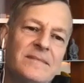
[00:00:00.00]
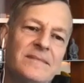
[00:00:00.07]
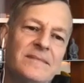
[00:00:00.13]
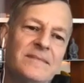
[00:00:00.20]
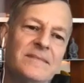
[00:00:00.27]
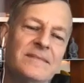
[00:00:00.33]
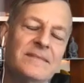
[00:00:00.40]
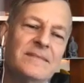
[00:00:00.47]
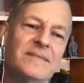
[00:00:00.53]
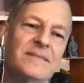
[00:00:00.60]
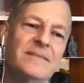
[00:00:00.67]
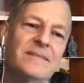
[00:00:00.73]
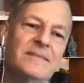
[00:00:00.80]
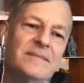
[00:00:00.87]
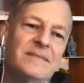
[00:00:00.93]

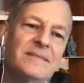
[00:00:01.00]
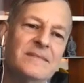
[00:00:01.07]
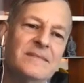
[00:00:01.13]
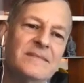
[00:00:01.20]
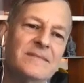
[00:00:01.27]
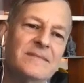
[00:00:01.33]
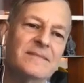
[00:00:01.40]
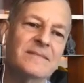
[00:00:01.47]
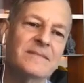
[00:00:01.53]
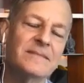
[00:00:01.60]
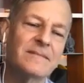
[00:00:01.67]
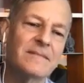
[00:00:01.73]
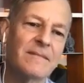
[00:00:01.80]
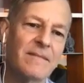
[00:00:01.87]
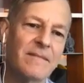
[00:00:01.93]

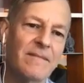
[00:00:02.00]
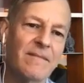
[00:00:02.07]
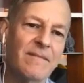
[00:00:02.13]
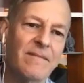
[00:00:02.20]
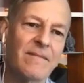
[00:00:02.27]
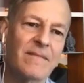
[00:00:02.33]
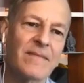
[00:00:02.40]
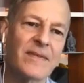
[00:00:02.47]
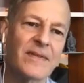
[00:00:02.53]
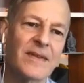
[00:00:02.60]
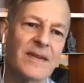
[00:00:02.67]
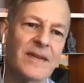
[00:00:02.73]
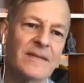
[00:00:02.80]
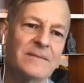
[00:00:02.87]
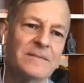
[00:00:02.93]

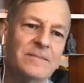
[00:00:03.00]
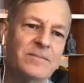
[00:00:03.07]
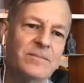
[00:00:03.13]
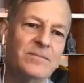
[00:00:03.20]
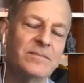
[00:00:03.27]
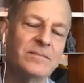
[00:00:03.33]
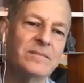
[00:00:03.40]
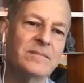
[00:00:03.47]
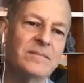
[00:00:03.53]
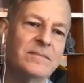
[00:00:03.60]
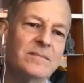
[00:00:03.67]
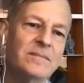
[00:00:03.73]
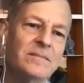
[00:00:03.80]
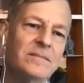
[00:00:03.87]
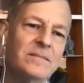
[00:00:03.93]

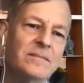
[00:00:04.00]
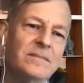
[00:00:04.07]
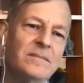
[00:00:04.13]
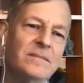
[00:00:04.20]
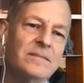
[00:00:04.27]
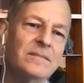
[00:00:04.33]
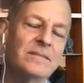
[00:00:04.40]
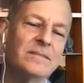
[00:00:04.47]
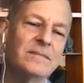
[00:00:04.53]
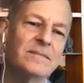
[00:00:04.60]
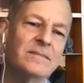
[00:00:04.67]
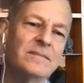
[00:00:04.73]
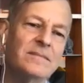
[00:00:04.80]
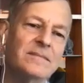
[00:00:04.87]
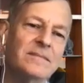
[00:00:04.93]

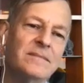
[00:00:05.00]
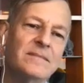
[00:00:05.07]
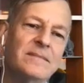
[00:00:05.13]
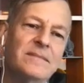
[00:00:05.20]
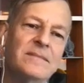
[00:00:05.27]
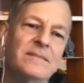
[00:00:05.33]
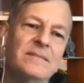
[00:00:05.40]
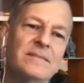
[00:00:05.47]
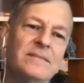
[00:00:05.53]
(silent)